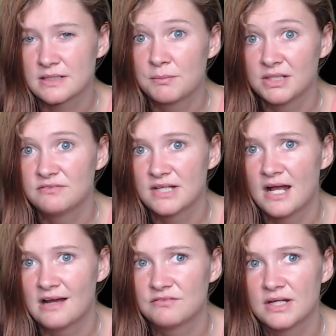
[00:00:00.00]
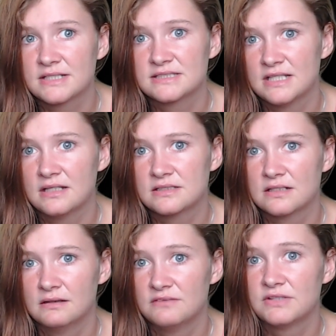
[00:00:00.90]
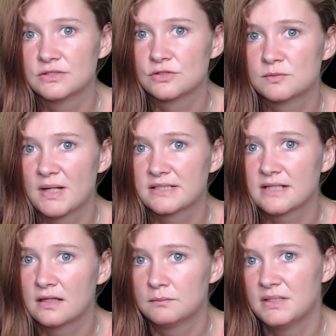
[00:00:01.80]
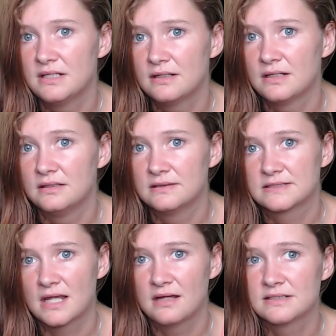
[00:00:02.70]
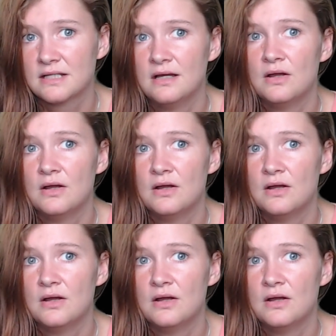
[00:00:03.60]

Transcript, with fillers: I believe they have like six living suspects at the minute in this case.